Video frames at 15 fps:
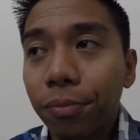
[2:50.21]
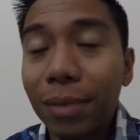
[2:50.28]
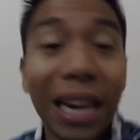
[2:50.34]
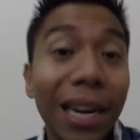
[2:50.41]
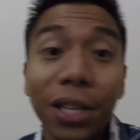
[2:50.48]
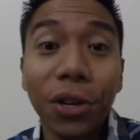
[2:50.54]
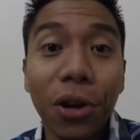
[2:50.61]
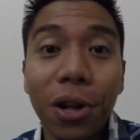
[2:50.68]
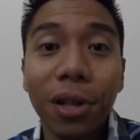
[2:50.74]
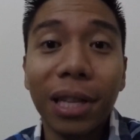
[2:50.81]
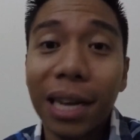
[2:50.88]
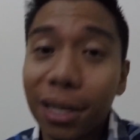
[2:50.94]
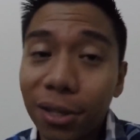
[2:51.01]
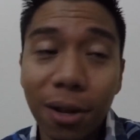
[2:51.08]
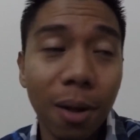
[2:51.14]
that is all.
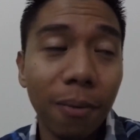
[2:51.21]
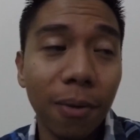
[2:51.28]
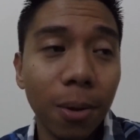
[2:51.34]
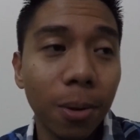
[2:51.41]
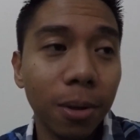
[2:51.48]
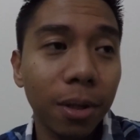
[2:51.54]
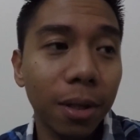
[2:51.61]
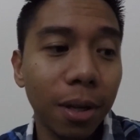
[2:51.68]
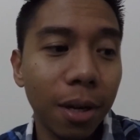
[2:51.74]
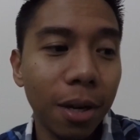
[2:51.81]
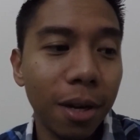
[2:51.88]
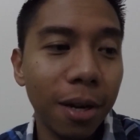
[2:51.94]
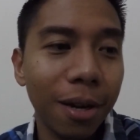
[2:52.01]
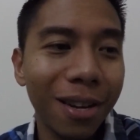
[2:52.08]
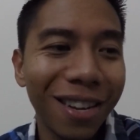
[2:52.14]
That's all, folks.
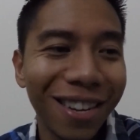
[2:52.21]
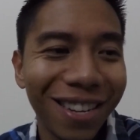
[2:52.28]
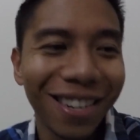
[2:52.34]
Uh,